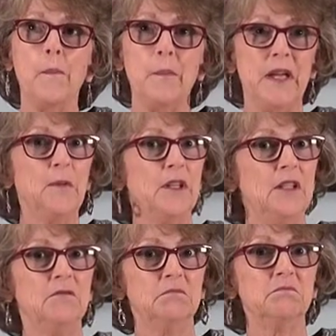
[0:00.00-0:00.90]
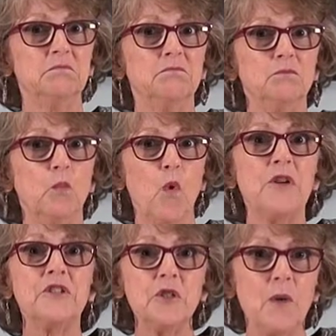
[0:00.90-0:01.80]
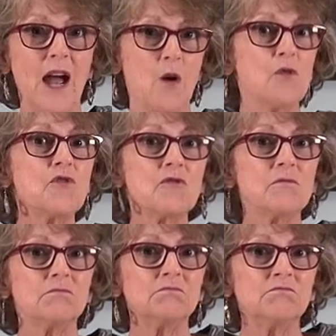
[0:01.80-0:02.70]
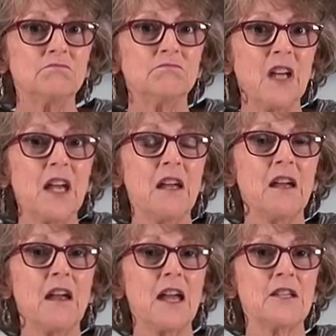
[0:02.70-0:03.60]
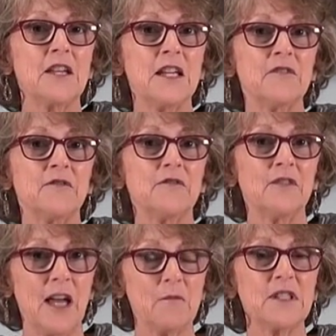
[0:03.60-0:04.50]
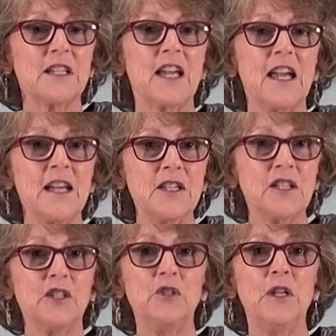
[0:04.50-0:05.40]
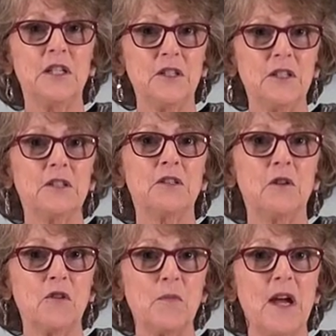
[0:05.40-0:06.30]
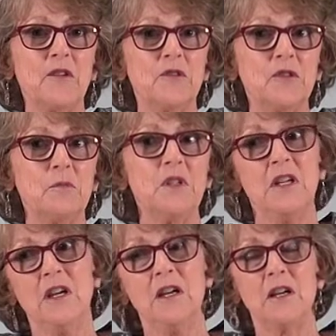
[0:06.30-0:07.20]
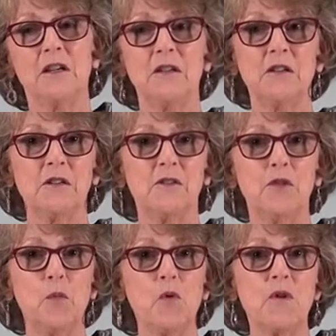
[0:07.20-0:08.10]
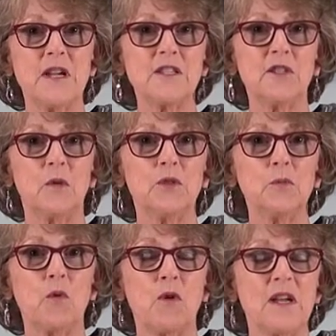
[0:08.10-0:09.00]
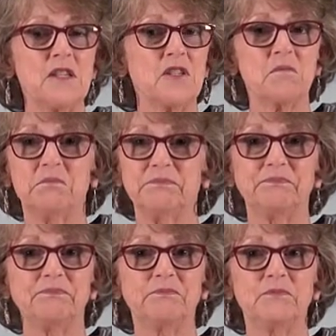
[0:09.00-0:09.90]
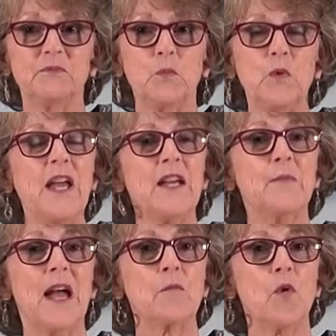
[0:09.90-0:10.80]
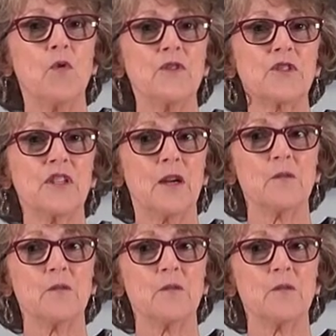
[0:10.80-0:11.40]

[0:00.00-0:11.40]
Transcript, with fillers: maybe one to two hours. And if that was the case and you had to go to the bathroom, the boys, the older boys, we had a back porch that